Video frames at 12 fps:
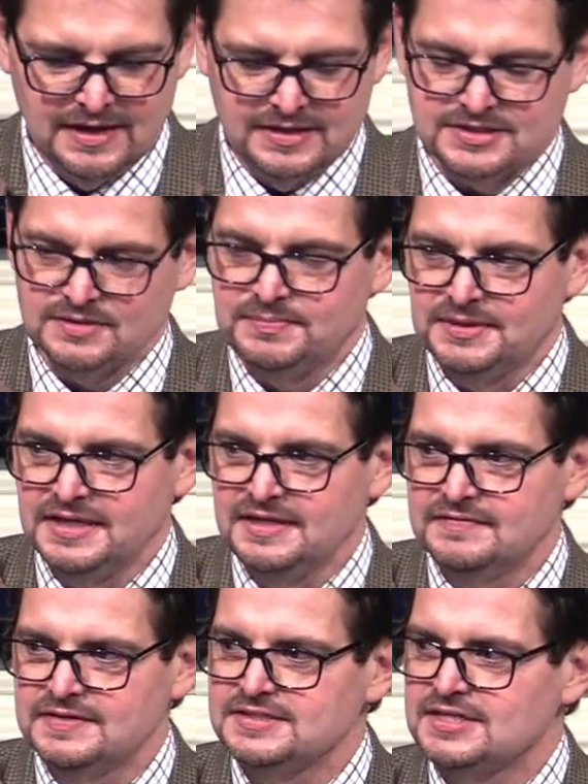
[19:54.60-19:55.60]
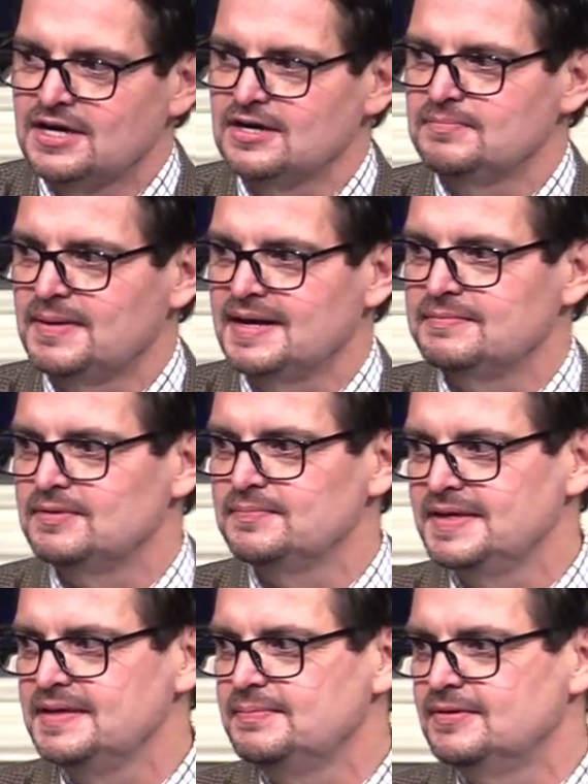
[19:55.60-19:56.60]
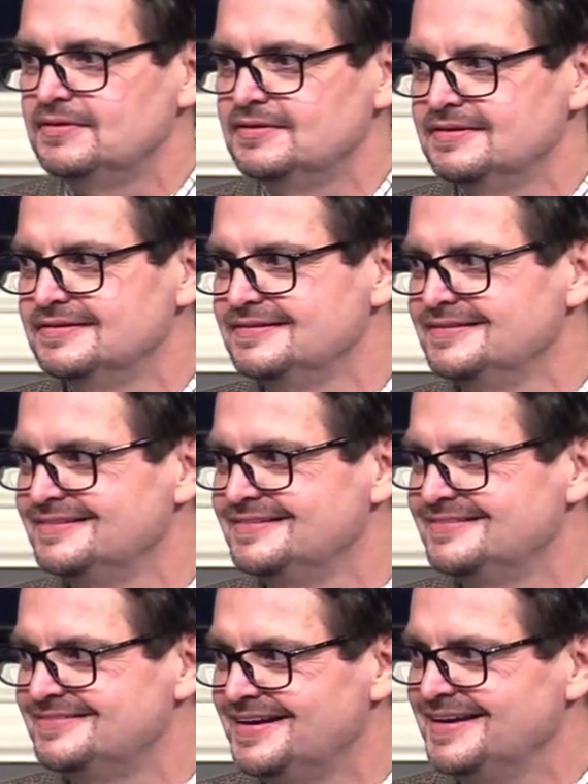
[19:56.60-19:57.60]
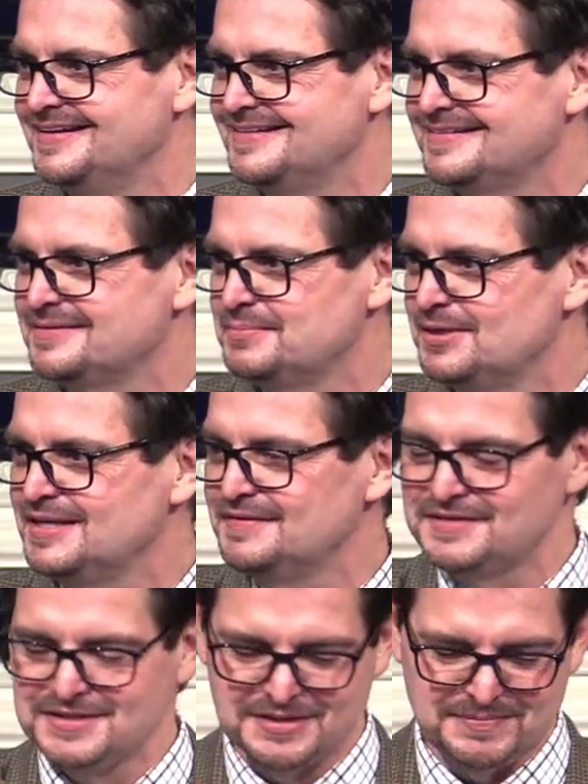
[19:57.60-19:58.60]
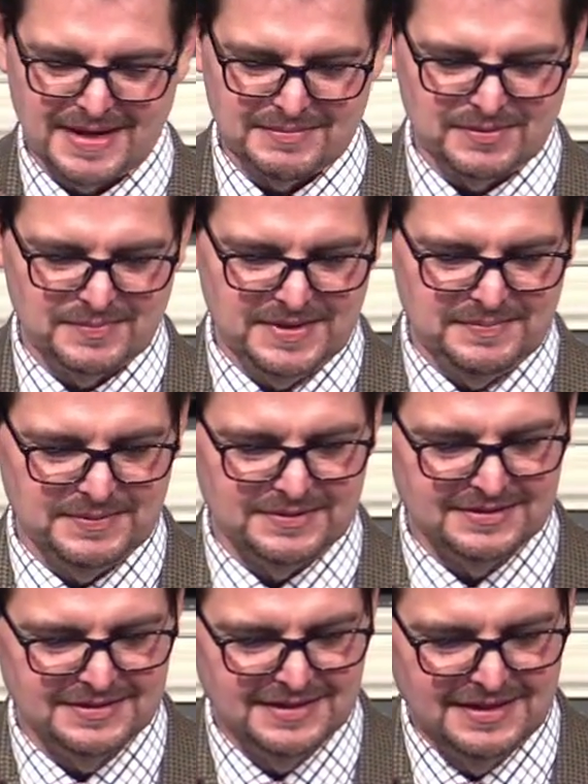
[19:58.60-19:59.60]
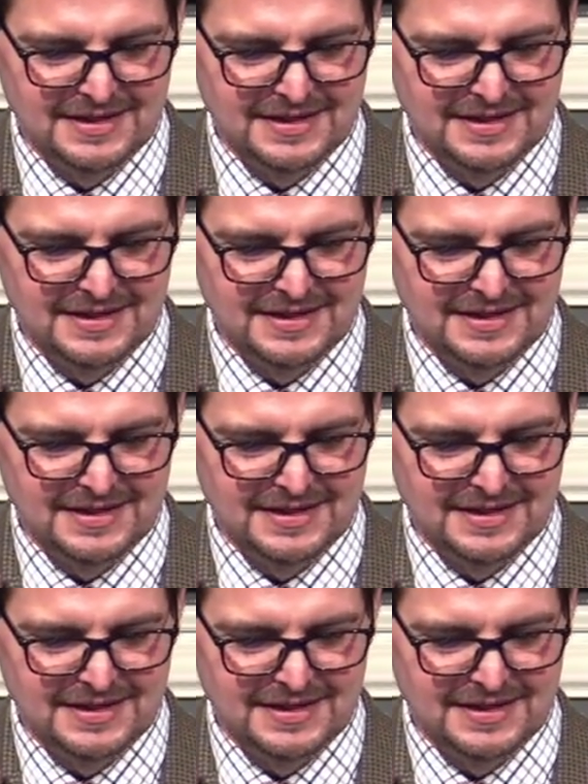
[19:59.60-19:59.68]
And so, believers are Bible people, right? Believers are Bible people.